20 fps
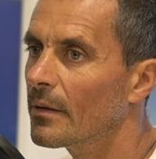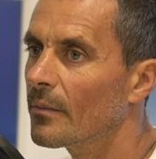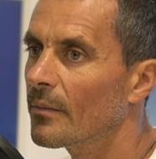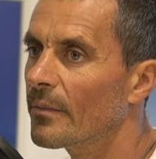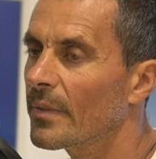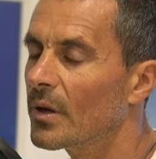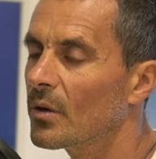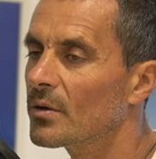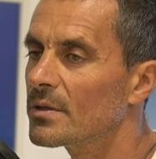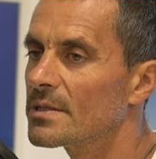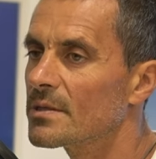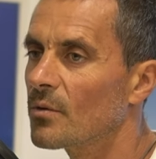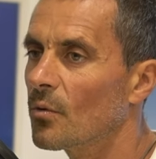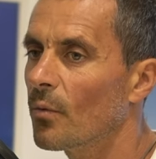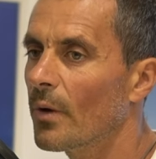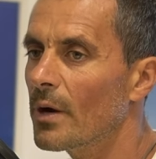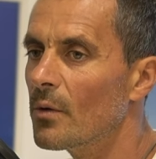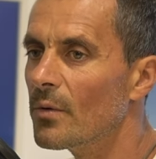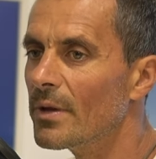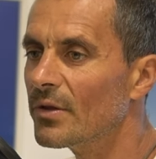Because
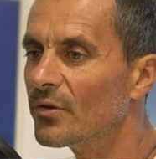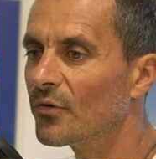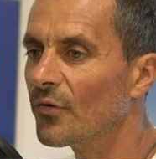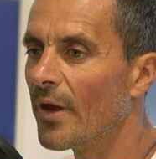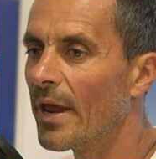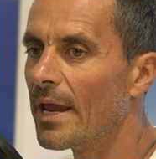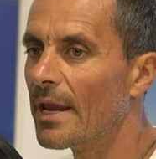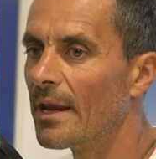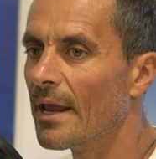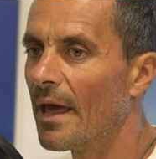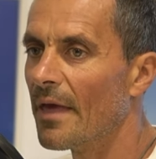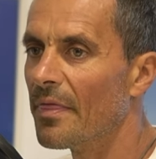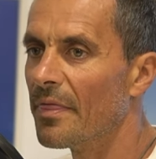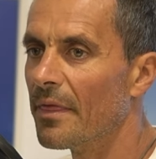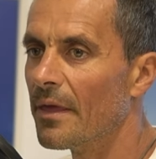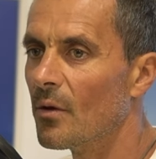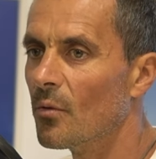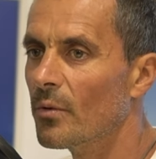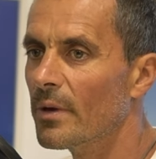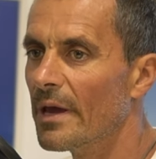when we train, I
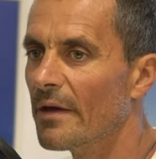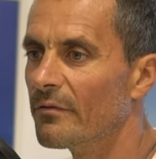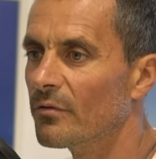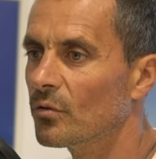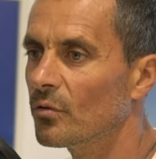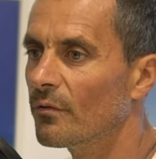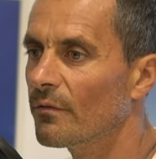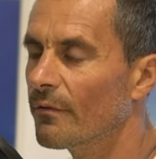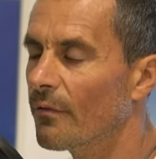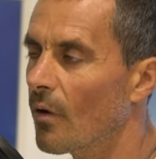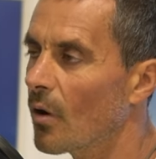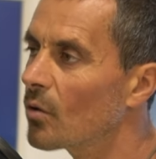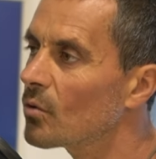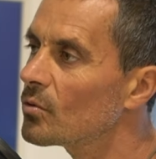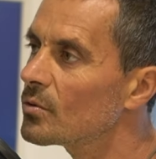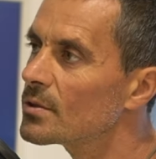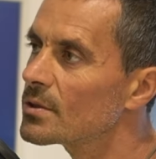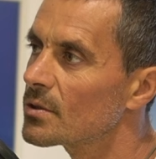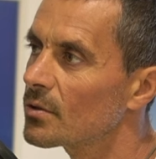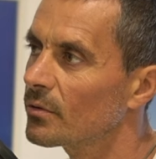think we have to
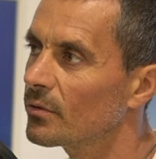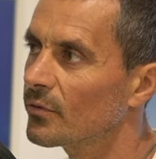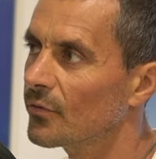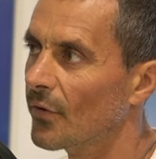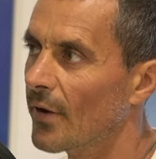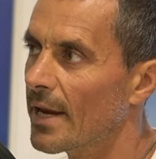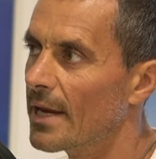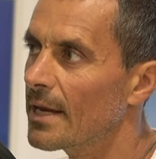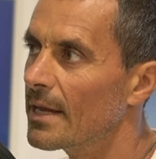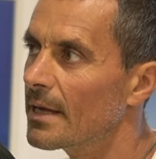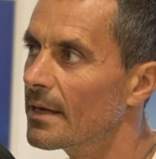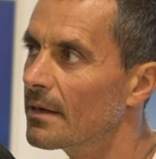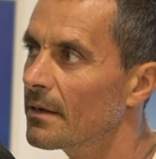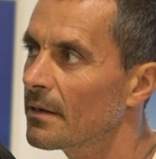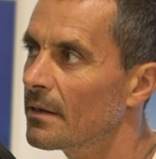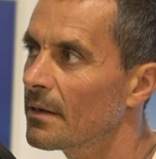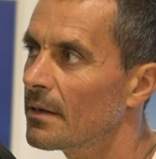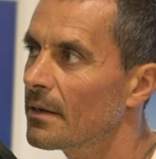focus on training.